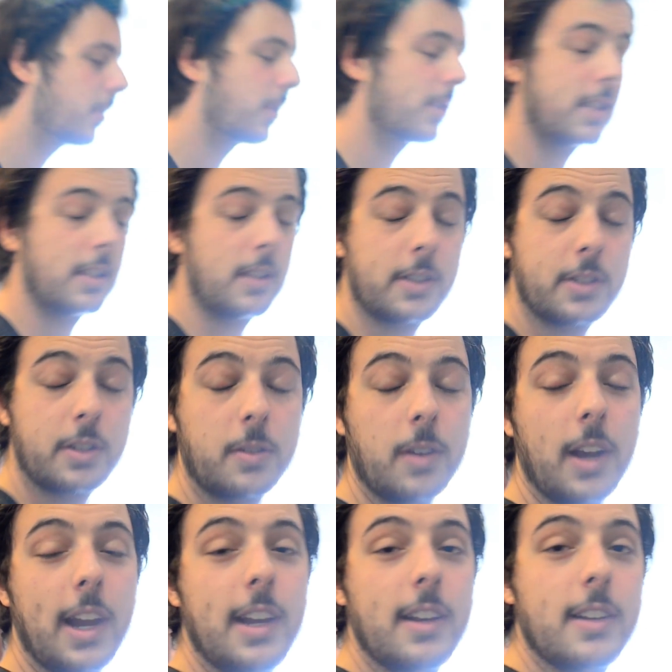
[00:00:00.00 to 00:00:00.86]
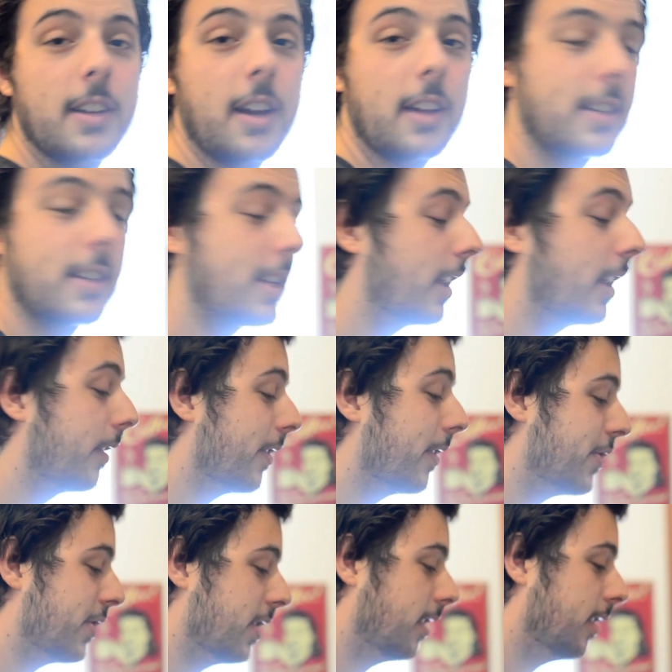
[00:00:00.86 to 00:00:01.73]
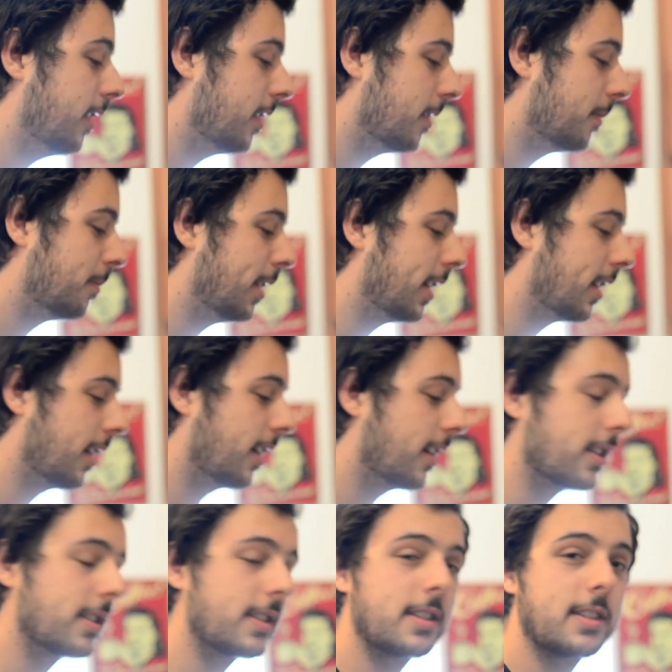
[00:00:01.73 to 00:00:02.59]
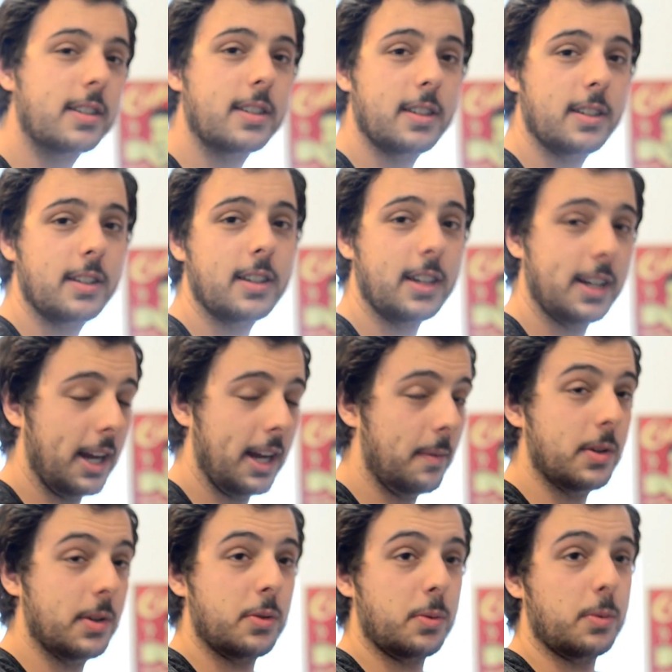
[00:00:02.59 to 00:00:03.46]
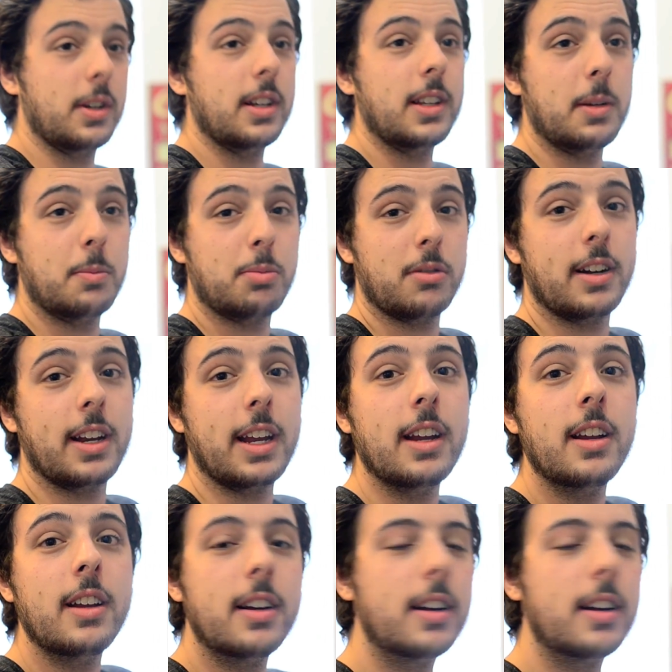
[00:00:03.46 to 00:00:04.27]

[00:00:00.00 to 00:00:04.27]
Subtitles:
course, it looks great on television because the game is really pretty.